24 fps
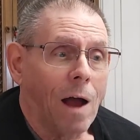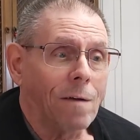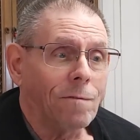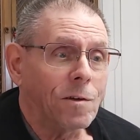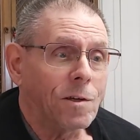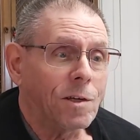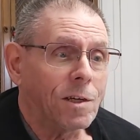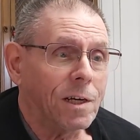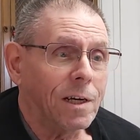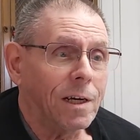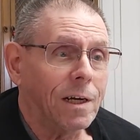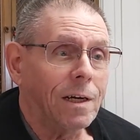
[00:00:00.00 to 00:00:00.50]

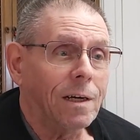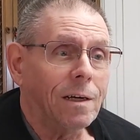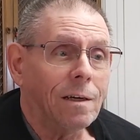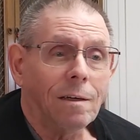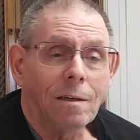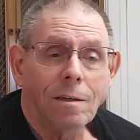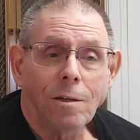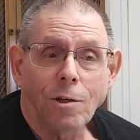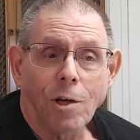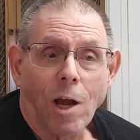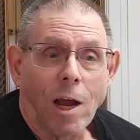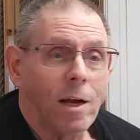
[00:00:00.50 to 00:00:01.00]
I've
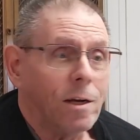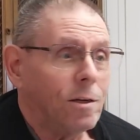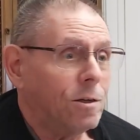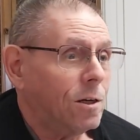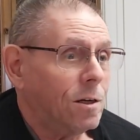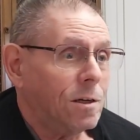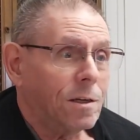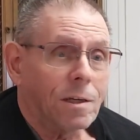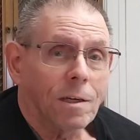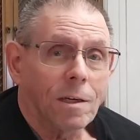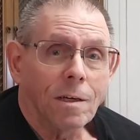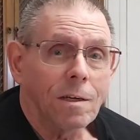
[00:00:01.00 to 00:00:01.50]
seen
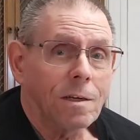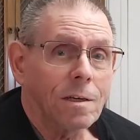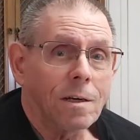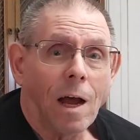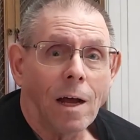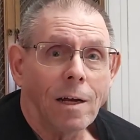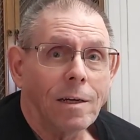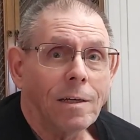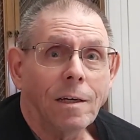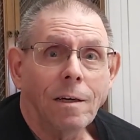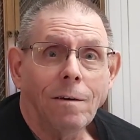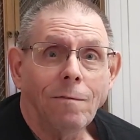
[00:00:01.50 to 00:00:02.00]
changes since
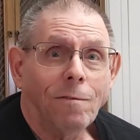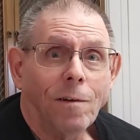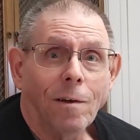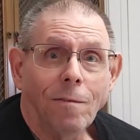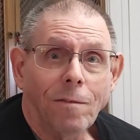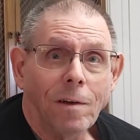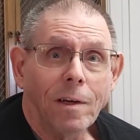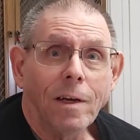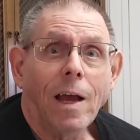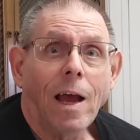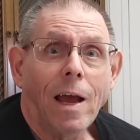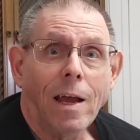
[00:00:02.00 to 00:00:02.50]

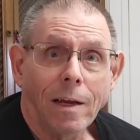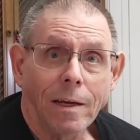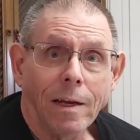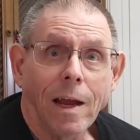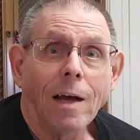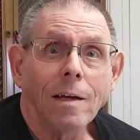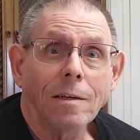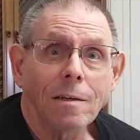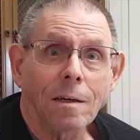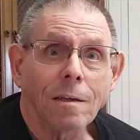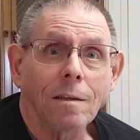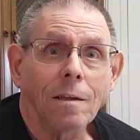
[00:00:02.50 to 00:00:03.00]
1958.
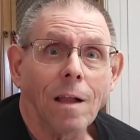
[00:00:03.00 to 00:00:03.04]
Yeah,